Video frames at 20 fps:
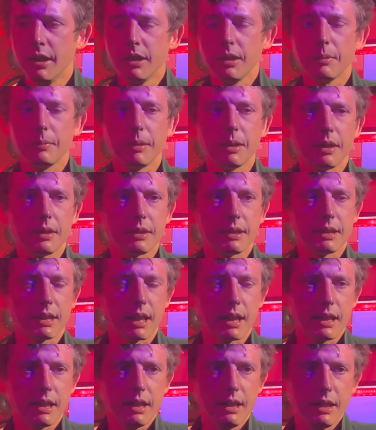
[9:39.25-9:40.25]
You'll be able to
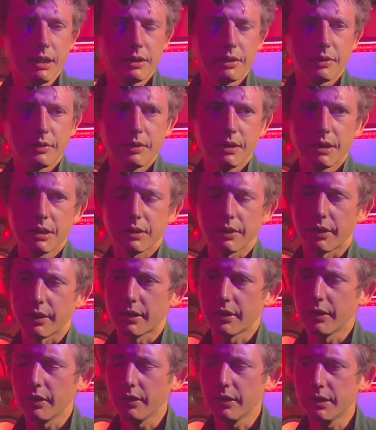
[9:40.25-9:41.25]
study history,
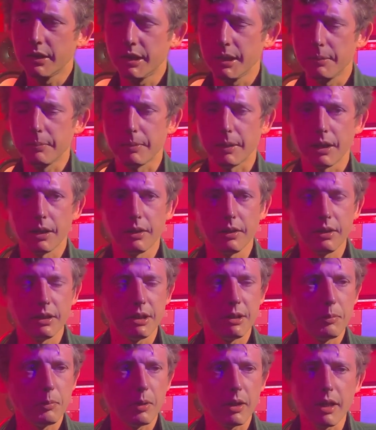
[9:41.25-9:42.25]
psychology,
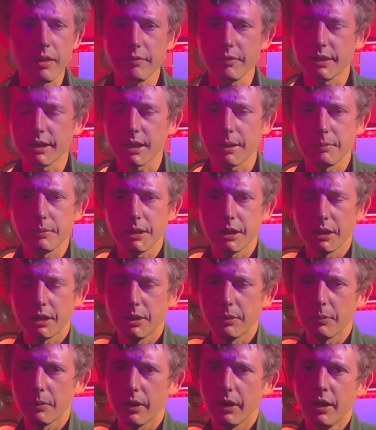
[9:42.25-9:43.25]
biology, whatever subject
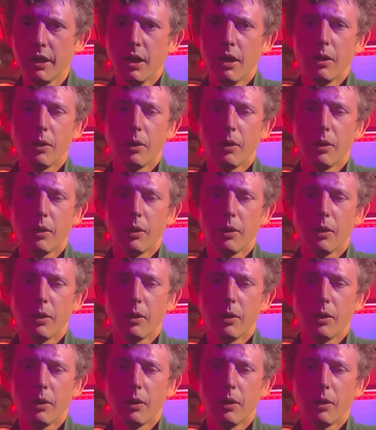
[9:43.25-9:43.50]
you want.